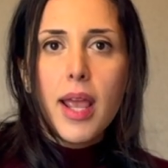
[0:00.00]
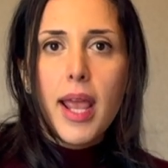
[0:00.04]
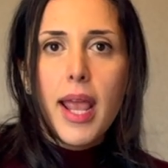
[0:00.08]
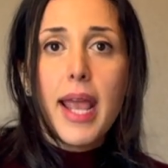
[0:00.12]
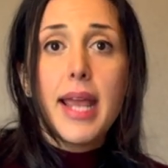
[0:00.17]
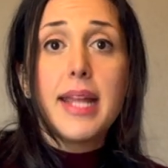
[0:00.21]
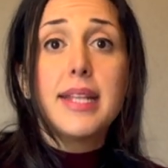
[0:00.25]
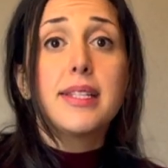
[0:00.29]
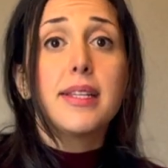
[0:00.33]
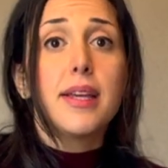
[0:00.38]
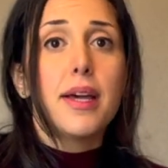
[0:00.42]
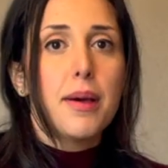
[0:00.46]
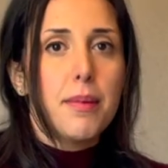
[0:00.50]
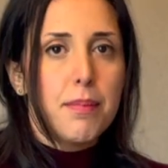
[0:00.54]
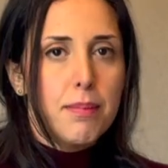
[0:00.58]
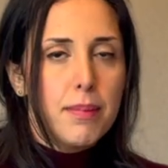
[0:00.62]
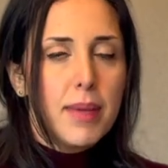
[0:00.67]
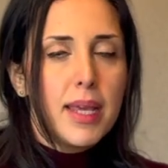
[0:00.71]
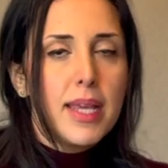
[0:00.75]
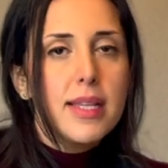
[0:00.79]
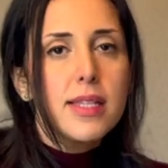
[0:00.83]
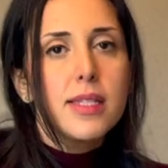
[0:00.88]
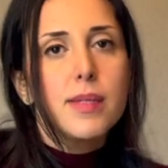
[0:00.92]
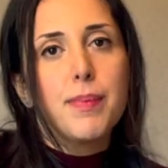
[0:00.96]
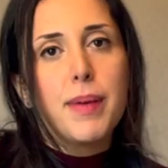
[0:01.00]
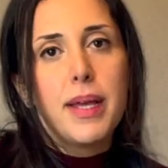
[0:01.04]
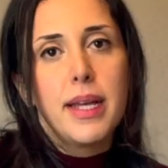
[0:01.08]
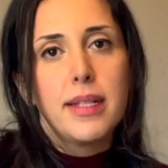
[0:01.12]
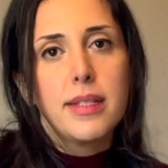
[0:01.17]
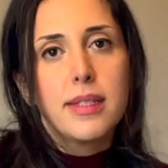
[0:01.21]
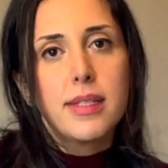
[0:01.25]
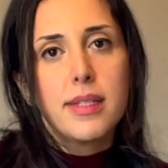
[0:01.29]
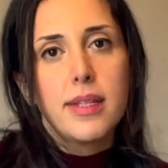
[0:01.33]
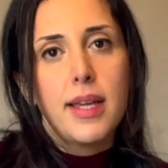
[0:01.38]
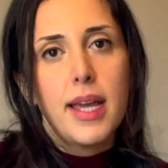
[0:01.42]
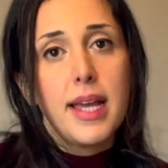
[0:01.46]
and
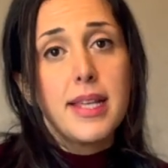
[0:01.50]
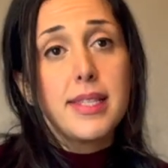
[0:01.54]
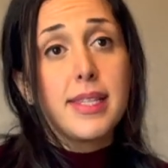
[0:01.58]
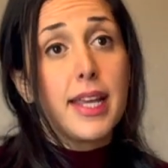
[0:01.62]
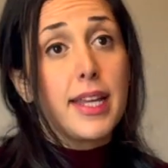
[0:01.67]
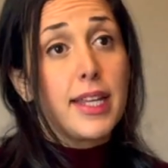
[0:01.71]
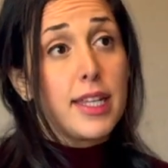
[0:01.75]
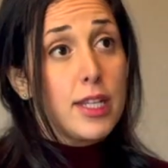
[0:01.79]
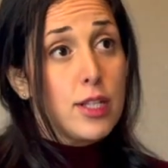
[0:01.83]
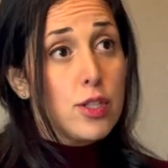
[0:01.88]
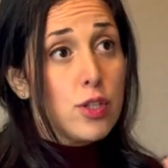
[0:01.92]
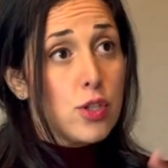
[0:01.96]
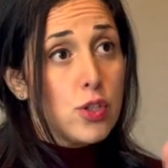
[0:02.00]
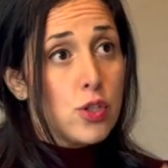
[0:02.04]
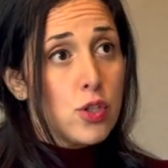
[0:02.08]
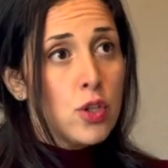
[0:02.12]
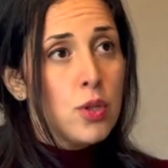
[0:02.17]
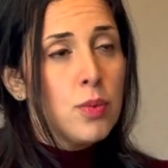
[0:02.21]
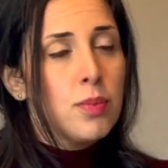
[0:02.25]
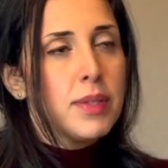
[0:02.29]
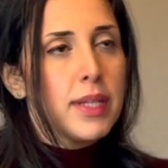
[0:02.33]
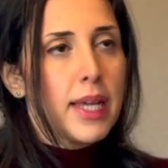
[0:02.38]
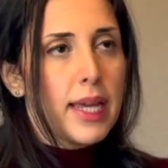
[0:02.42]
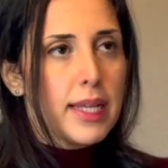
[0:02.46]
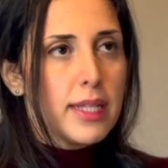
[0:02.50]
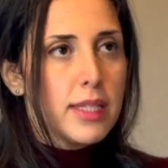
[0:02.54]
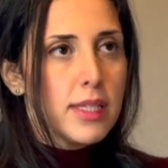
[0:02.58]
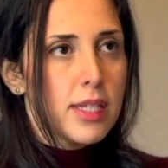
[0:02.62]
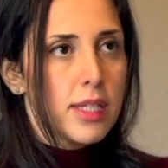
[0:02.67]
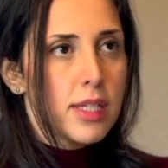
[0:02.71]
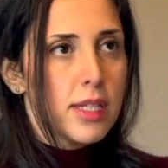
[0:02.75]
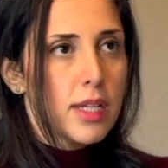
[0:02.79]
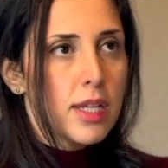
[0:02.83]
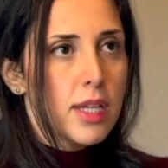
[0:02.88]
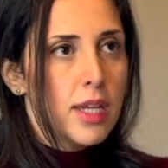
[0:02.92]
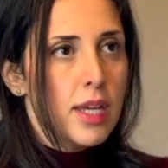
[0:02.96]
amazement as I consumed
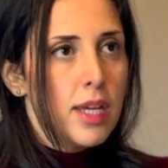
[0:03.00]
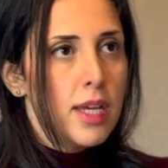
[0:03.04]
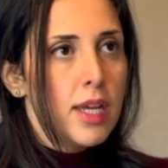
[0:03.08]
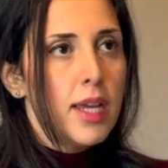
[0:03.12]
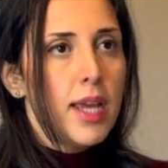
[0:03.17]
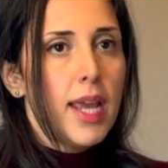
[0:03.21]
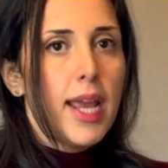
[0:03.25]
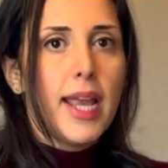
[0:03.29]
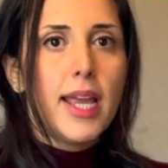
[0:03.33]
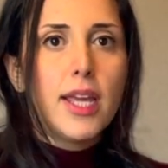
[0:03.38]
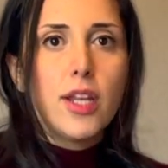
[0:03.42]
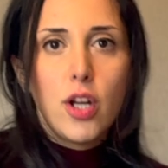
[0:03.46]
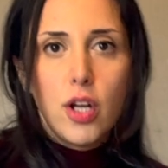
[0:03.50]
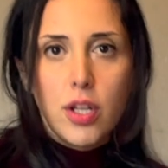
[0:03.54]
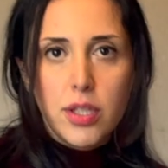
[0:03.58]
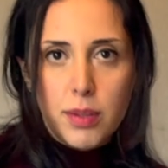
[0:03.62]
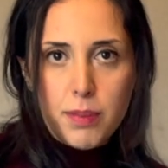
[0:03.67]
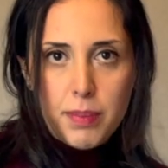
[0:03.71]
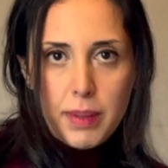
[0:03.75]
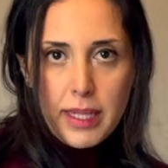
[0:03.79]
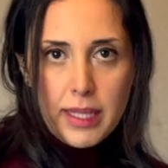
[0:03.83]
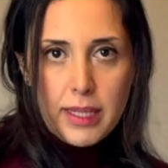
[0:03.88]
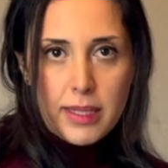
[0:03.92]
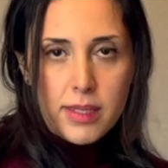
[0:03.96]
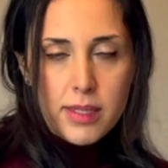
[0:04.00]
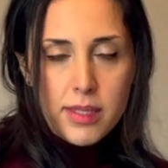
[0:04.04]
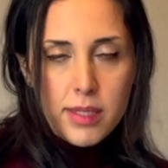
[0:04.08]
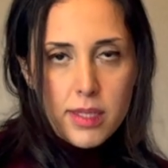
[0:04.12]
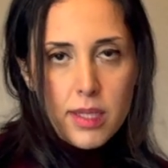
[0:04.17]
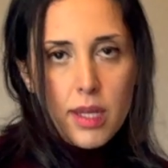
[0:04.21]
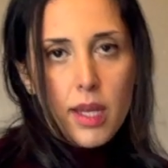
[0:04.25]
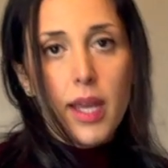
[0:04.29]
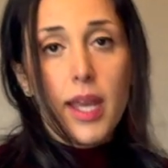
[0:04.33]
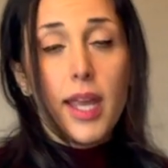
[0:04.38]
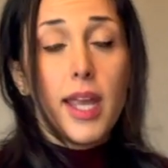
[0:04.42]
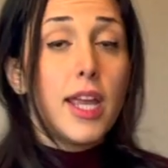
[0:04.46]
it, ate all the beans,
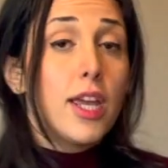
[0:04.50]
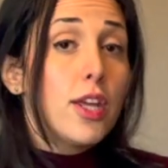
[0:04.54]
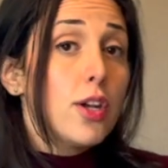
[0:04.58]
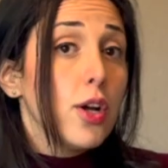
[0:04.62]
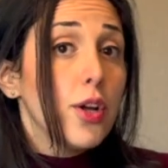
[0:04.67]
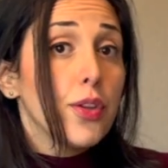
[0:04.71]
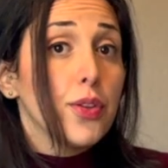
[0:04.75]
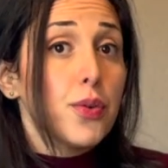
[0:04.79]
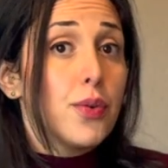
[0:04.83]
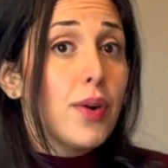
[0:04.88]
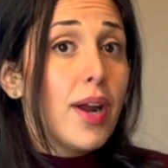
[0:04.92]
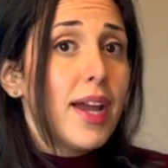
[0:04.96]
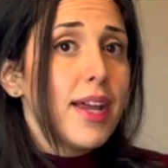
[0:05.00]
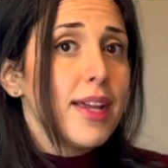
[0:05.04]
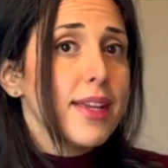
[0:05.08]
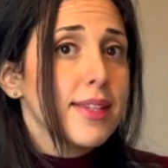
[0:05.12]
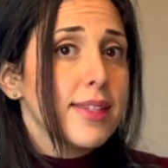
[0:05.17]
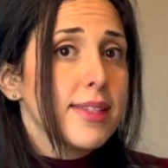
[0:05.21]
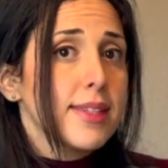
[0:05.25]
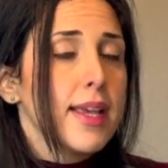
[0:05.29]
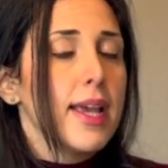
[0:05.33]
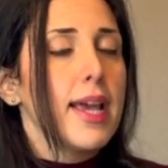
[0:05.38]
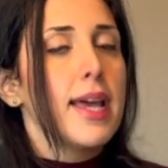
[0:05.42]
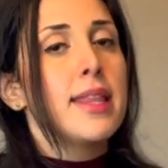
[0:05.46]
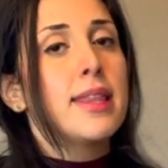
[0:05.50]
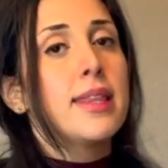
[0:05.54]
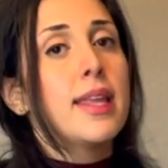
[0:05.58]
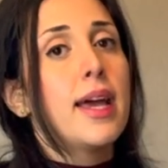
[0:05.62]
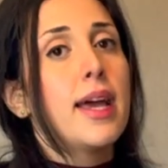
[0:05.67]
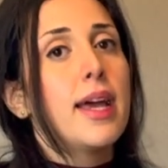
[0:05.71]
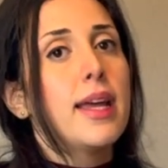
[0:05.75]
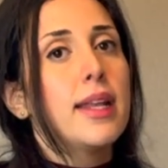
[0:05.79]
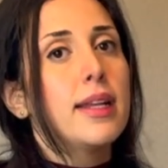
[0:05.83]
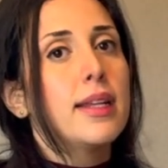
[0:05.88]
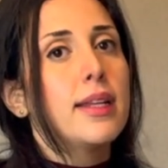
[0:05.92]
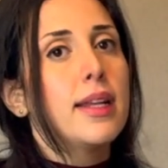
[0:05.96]
ate all the rice, and
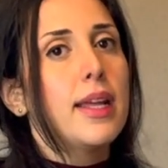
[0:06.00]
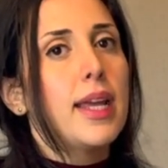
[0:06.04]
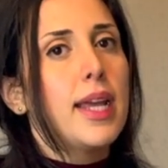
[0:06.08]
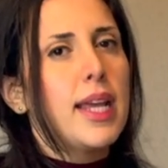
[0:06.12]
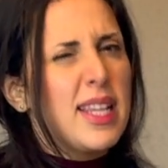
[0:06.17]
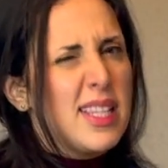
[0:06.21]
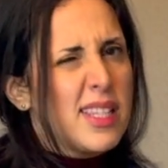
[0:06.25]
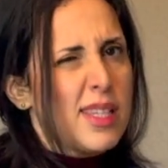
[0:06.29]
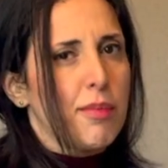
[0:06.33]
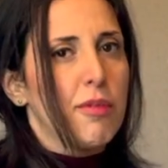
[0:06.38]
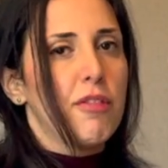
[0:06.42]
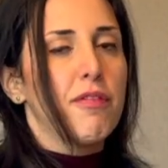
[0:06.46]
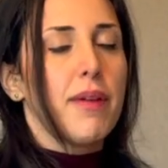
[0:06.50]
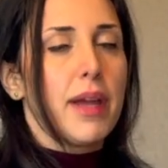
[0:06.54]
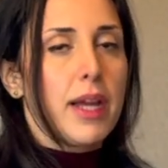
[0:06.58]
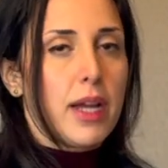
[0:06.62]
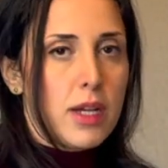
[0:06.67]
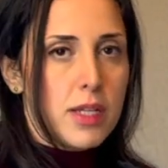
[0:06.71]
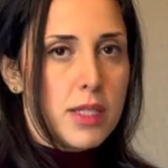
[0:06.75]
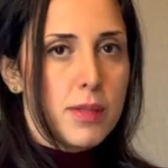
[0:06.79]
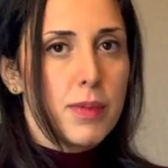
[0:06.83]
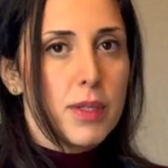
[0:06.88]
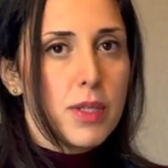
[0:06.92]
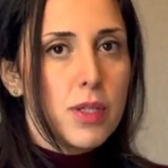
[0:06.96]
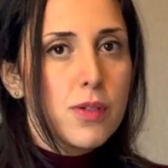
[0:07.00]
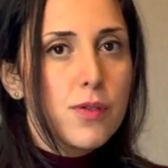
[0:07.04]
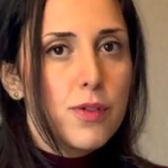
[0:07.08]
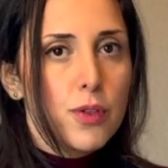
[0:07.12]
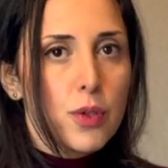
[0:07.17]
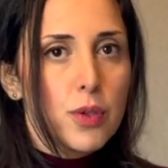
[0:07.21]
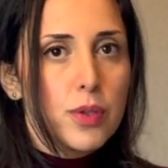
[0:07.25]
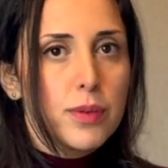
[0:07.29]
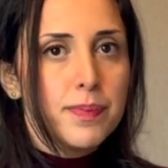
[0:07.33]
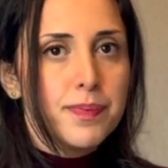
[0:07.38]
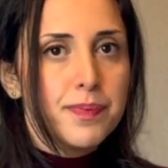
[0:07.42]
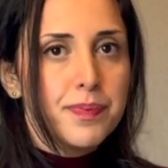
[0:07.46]
then ate some of my husband's
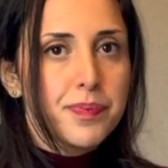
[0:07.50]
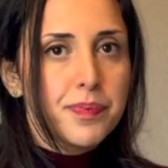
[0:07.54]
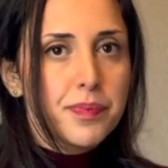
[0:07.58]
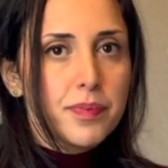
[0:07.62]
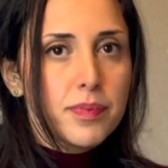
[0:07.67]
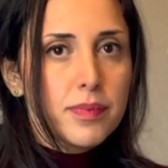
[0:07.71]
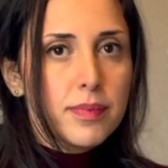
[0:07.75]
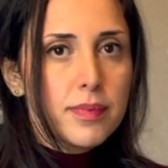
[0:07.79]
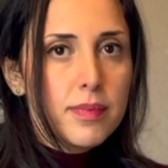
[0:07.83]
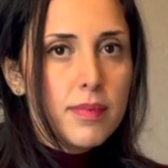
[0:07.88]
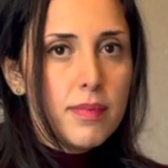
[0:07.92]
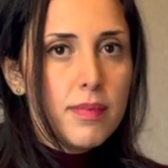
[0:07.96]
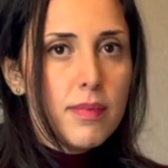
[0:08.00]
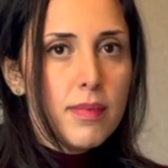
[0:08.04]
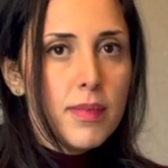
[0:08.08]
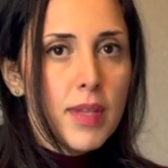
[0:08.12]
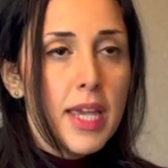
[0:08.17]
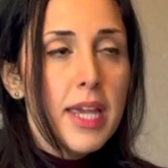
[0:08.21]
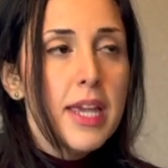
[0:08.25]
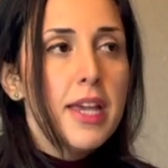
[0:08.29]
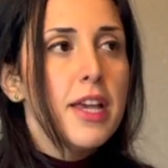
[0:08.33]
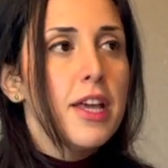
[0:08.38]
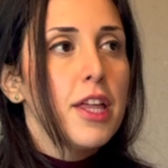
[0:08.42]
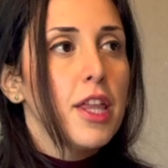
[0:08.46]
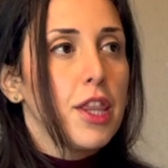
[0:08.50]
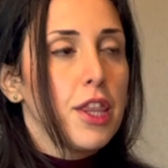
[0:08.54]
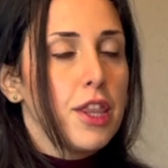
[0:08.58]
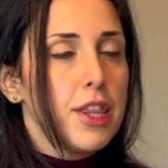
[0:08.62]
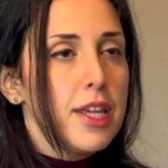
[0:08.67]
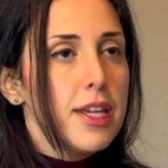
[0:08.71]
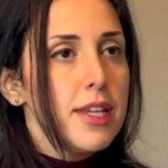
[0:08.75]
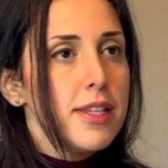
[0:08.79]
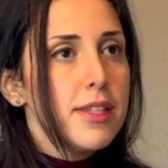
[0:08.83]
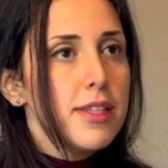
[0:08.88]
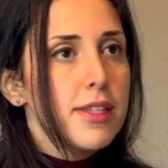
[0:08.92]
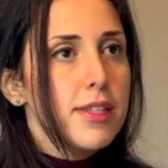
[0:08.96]
food.
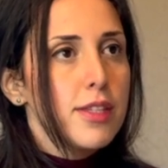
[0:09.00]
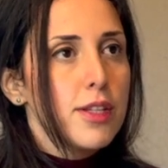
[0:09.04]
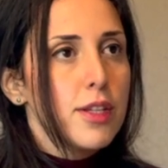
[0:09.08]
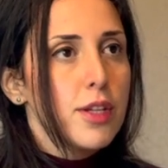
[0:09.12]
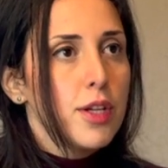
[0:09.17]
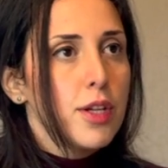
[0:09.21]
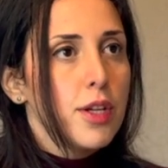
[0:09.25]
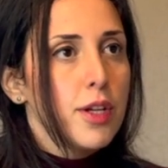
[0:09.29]
This